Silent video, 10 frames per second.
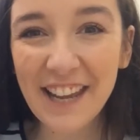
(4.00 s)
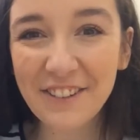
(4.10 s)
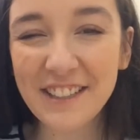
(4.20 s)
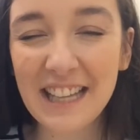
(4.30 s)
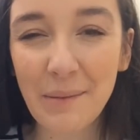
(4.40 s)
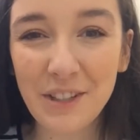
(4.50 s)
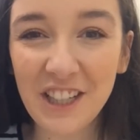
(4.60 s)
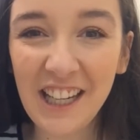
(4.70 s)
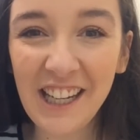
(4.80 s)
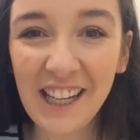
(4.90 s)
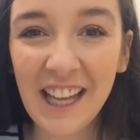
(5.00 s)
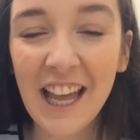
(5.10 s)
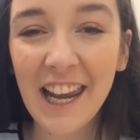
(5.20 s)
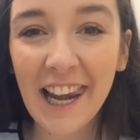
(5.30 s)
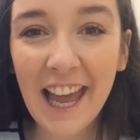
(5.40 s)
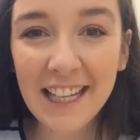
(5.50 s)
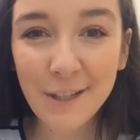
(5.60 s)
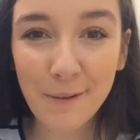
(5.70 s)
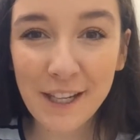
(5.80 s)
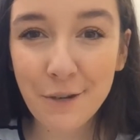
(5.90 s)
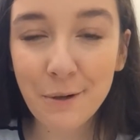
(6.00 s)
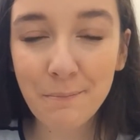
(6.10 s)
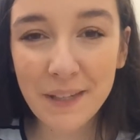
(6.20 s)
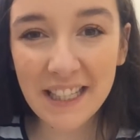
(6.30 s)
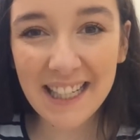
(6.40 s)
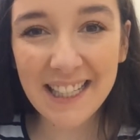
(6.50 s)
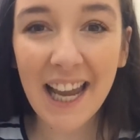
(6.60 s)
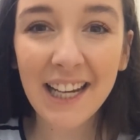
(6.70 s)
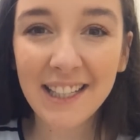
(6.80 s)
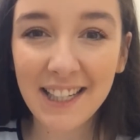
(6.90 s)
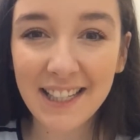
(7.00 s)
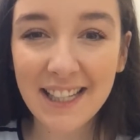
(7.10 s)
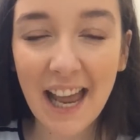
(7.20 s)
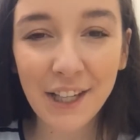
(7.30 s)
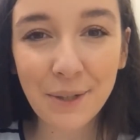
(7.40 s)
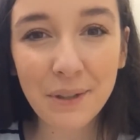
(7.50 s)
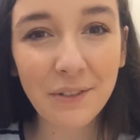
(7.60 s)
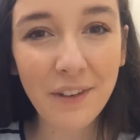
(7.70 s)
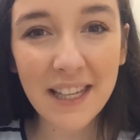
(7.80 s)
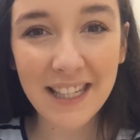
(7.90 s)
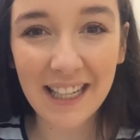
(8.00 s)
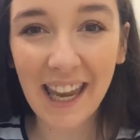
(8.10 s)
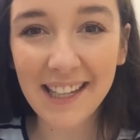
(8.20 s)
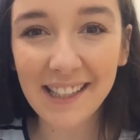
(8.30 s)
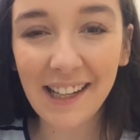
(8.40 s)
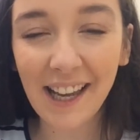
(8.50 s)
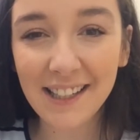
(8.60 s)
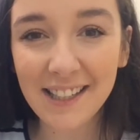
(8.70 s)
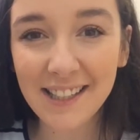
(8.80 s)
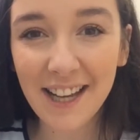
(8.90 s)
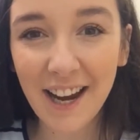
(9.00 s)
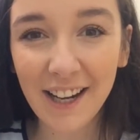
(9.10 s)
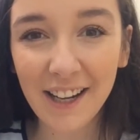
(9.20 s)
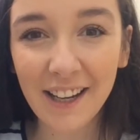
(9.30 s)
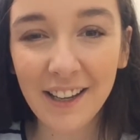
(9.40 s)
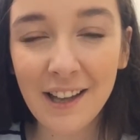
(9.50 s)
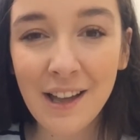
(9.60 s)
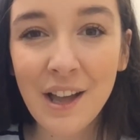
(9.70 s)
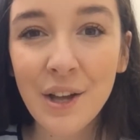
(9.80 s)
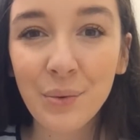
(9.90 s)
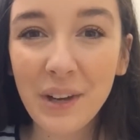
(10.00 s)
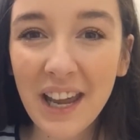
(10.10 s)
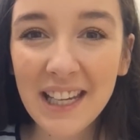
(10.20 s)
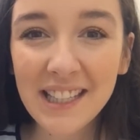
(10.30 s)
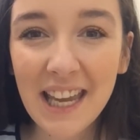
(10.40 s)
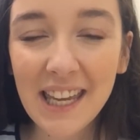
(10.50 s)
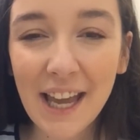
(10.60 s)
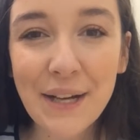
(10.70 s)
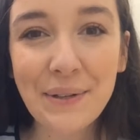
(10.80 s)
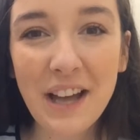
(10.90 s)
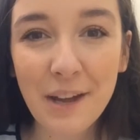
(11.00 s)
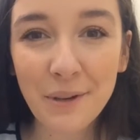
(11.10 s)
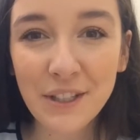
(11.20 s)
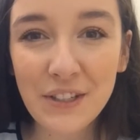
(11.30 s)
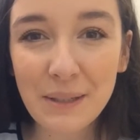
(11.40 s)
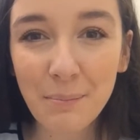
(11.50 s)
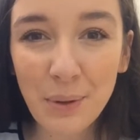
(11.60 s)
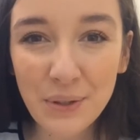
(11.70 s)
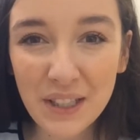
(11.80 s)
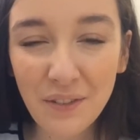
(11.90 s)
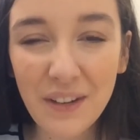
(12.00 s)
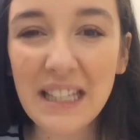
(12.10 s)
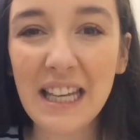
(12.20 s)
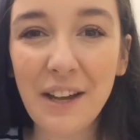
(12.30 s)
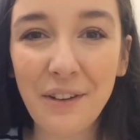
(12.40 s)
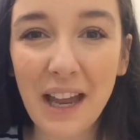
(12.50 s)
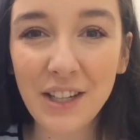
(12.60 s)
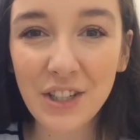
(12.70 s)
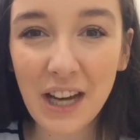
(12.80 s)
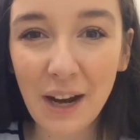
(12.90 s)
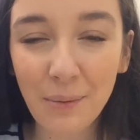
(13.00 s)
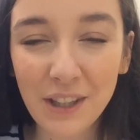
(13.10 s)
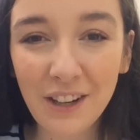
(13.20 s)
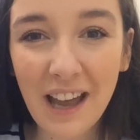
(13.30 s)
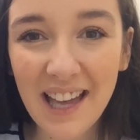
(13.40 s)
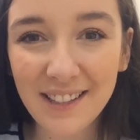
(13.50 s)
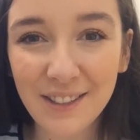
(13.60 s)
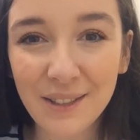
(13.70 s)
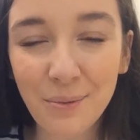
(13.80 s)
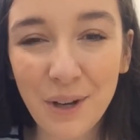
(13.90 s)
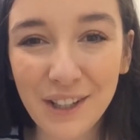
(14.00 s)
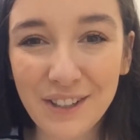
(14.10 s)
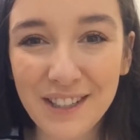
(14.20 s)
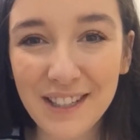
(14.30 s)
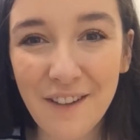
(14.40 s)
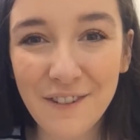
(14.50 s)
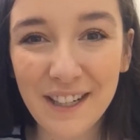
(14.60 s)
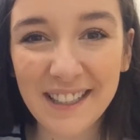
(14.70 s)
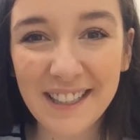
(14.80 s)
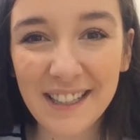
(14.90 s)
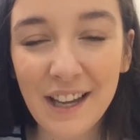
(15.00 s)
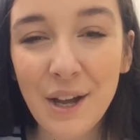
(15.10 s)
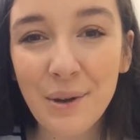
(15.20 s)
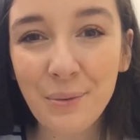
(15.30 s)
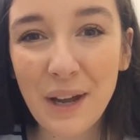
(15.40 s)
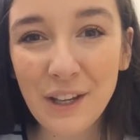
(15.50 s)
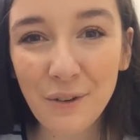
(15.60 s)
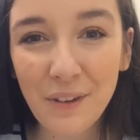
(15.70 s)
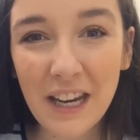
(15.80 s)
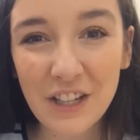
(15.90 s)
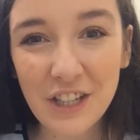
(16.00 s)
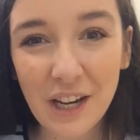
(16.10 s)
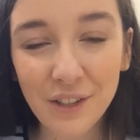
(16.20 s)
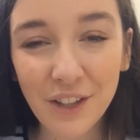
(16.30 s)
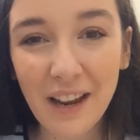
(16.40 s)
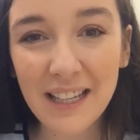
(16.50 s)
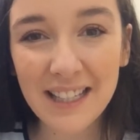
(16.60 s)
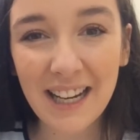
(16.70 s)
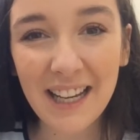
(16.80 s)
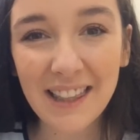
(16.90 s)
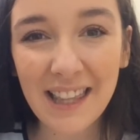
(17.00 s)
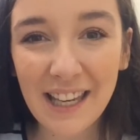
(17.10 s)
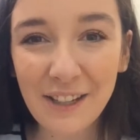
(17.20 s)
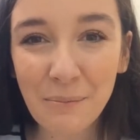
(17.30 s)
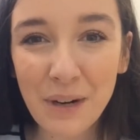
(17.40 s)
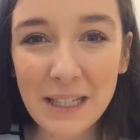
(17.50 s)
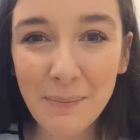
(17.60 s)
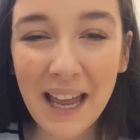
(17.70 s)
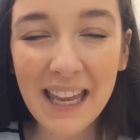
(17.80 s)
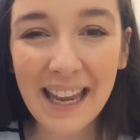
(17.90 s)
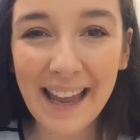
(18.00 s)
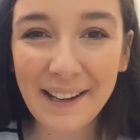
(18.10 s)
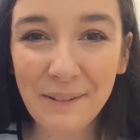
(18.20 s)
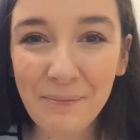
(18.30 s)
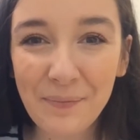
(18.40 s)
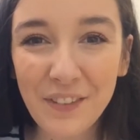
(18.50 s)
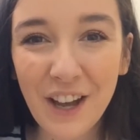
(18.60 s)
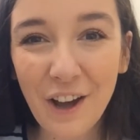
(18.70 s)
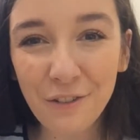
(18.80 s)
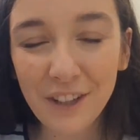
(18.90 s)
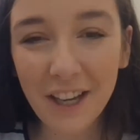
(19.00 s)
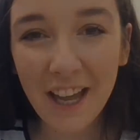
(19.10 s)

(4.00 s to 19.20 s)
Hello reception! Last week you were busy scientists and you were investigating light and dark. When I say go, I want you to pause the video and share with your adult what you discovered. When you're finished sharing your answer, then you can press play again. Off you